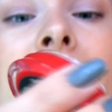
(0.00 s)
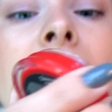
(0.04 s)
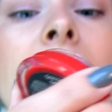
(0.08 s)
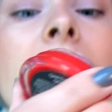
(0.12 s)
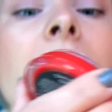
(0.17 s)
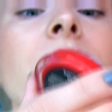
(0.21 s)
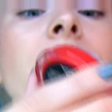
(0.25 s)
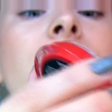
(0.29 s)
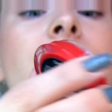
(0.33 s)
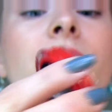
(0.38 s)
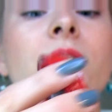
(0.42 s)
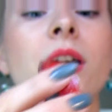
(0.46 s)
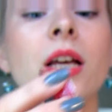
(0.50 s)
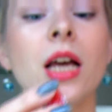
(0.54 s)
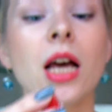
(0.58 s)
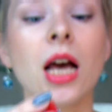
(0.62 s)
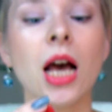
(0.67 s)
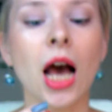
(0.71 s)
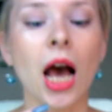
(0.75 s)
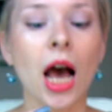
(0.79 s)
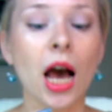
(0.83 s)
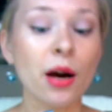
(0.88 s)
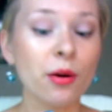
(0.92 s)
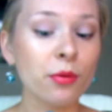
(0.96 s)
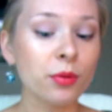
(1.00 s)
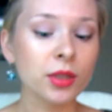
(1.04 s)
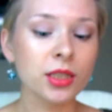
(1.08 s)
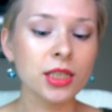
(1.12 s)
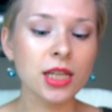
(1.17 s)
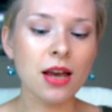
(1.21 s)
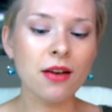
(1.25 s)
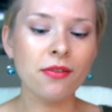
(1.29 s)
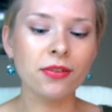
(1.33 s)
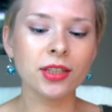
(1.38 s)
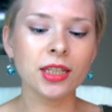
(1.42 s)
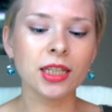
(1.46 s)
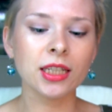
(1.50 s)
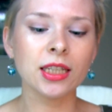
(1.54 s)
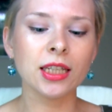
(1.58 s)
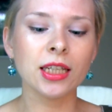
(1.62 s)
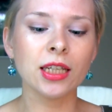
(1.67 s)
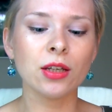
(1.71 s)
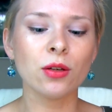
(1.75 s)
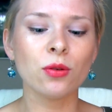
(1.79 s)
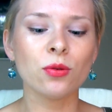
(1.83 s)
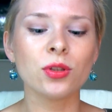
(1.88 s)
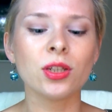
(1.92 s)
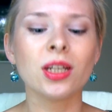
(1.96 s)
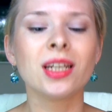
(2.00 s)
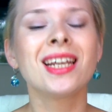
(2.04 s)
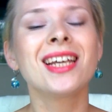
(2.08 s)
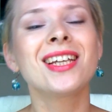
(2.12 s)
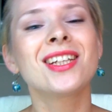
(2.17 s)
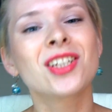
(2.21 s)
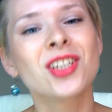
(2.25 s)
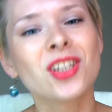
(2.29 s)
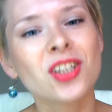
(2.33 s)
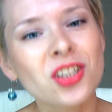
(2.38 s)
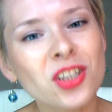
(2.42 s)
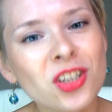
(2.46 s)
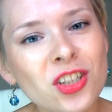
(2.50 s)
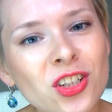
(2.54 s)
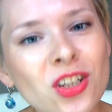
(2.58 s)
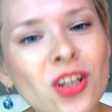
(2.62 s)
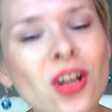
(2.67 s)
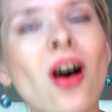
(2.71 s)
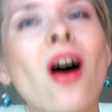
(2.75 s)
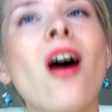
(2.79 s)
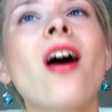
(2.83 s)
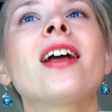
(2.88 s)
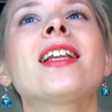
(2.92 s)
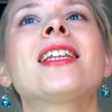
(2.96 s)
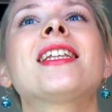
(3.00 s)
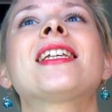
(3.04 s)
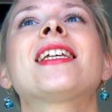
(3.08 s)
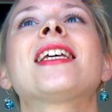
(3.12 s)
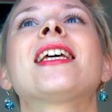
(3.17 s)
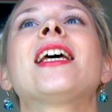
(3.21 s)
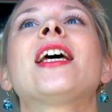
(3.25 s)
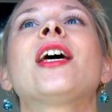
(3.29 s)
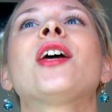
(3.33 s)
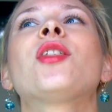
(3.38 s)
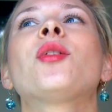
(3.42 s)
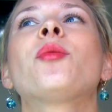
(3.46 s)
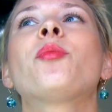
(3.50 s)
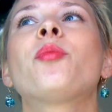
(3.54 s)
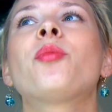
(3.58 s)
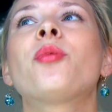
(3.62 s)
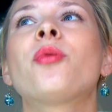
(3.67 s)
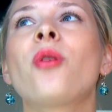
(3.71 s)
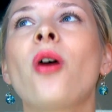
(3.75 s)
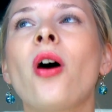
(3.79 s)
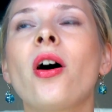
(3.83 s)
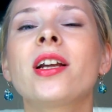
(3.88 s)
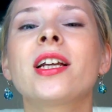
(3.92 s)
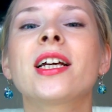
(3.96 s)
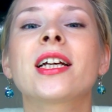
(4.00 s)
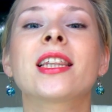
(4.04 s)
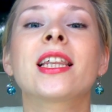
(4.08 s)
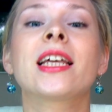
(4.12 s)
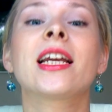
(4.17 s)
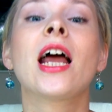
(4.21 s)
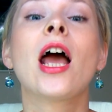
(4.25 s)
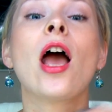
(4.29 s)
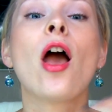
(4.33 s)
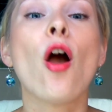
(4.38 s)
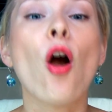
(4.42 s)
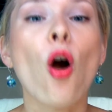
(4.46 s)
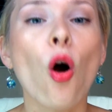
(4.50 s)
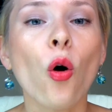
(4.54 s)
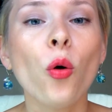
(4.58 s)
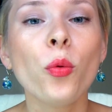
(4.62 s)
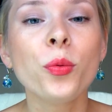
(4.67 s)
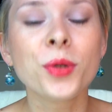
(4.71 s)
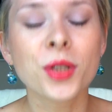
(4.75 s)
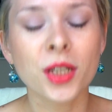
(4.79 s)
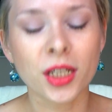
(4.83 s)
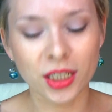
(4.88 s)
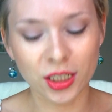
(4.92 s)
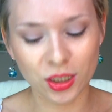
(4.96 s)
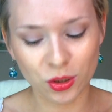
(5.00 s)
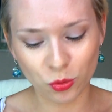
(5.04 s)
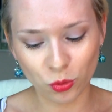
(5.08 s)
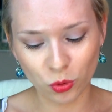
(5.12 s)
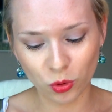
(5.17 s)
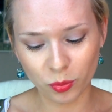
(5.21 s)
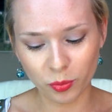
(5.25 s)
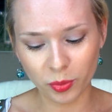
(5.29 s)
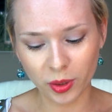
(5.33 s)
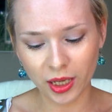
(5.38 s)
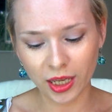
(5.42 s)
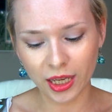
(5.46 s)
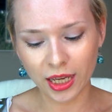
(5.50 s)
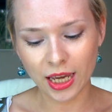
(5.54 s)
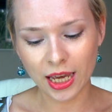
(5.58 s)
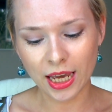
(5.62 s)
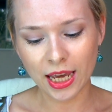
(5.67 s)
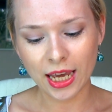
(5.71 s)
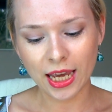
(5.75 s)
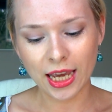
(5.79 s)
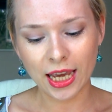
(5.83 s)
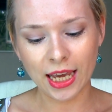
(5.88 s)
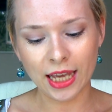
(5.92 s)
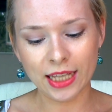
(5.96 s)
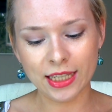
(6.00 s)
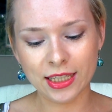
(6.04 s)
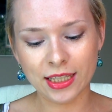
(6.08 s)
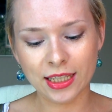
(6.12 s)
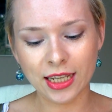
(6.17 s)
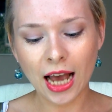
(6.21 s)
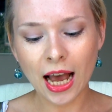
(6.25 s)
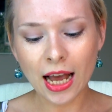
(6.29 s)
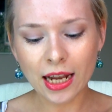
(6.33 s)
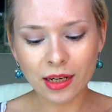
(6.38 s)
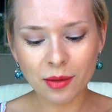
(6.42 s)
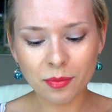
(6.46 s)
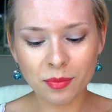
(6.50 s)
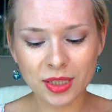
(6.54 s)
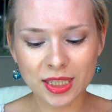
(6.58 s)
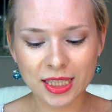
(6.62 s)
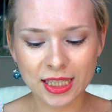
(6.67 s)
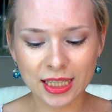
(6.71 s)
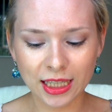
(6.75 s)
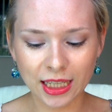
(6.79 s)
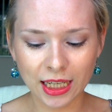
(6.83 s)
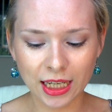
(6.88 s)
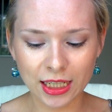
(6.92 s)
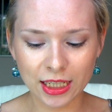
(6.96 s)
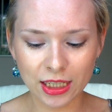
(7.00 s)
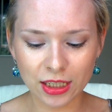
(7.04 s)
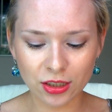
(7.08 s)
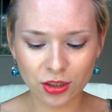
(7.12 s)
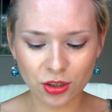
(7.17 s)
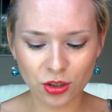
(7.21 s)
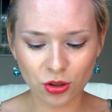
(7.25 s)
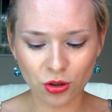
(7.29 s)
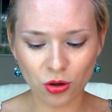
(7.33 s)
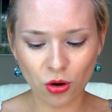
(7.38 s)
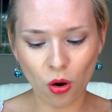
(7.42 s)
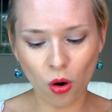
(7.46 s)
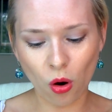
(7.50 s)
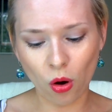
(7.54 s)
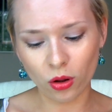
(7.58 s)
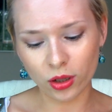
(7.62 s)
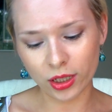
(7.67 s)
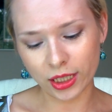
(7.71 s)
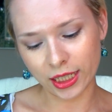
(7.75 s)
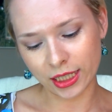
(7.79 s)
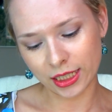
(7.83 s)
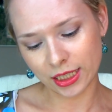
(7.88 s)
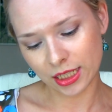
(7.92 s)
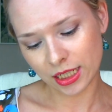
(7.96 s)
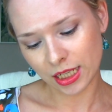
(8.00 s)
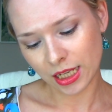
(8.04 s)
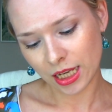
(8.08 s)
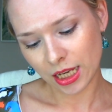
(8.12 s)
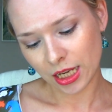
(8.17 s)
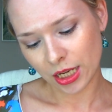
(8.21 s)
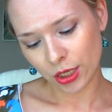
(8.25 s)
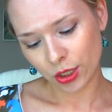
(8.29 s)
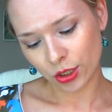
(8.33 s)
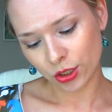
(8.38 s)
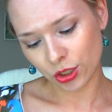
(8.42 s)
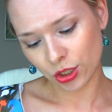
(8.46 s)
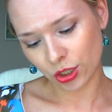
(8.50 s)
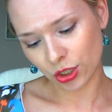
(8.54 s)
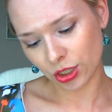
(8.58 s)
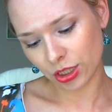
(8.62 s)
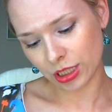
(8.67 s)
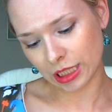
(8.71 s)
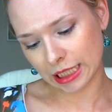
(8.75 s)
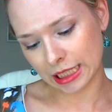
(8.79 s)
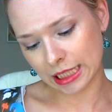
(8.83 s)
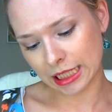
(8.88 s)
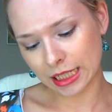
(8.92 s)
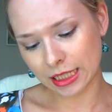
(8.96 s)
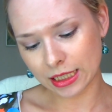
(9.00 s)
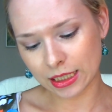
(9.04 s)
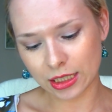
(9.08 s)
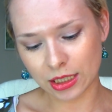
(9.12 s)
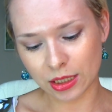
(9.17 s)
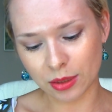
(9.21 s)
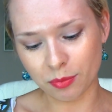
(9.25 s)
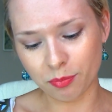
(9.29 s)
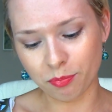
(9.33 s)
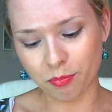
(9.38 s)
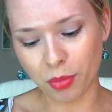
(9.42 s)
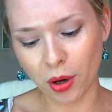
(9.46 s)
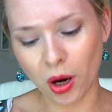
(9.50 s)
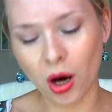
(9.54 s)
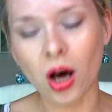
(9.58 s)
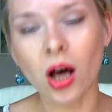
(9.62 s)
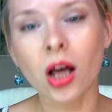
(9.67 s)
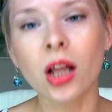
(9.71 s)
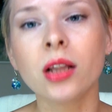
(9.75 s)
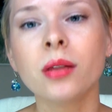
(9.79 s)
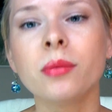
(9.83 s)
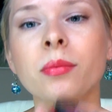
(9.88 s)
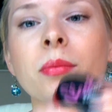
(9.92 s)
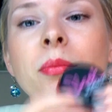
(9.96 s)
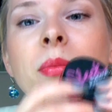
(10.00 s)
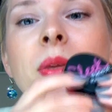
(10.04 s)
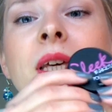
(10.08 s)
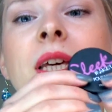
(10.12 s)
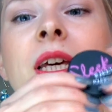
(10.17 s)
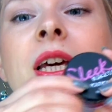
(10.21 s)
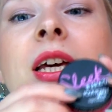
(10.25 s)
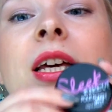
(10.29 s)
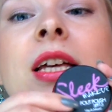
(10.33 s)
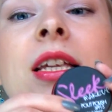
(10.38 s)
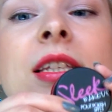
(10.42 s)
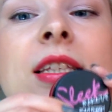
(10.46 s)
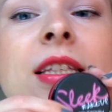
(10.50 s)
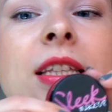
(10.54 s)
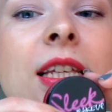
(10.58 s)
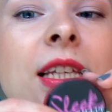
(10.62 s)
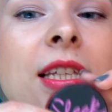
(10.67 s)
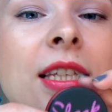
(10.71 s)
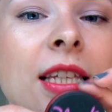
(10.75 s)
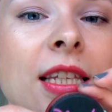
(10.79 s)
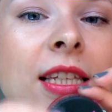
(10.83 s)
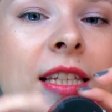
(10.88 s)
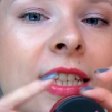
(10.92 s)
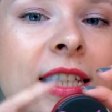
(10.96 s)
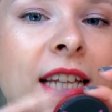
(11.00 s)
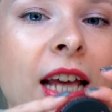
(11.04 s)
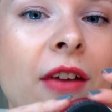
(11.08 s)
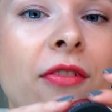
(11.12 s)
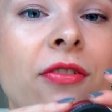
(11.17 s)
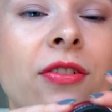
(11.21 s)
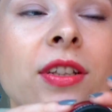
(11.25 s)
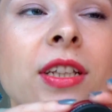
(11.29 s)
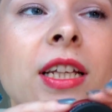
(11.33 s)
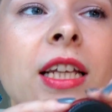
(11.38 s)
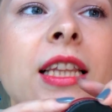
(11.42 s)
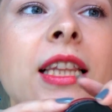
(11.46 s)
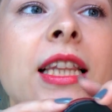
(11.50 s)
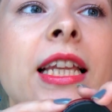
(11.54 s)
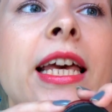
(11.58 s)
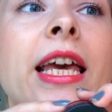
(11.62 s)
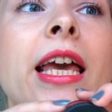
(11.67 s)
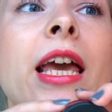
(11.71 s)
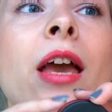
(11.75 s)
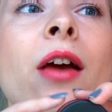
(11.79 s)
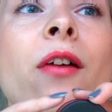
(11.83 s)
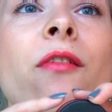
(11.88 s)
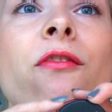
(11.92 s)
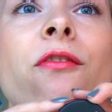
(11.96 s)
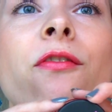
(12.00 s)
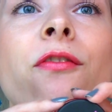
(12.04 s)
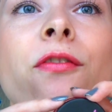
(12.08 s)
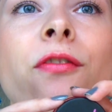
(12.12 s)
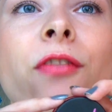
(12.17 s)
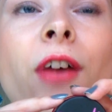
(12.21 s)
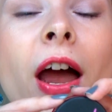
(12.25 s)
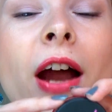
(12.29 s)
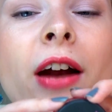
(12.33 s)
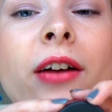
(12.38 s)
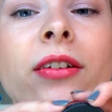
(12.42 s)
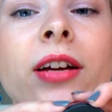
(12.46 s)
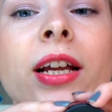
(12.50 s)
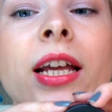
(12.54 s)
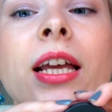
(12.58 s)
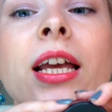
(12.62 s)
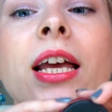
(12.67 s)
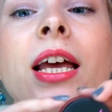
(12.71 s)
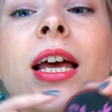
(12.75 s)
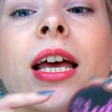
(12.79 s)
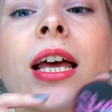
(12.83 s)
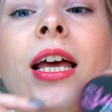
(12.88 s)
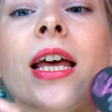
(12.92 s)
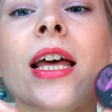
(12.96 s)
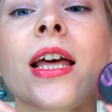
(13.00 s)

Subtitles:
have. I will definitely use it. It's just not the product that I hoped it would be. It's kind of misleading to call it just a tinted balm, because this is definitely a very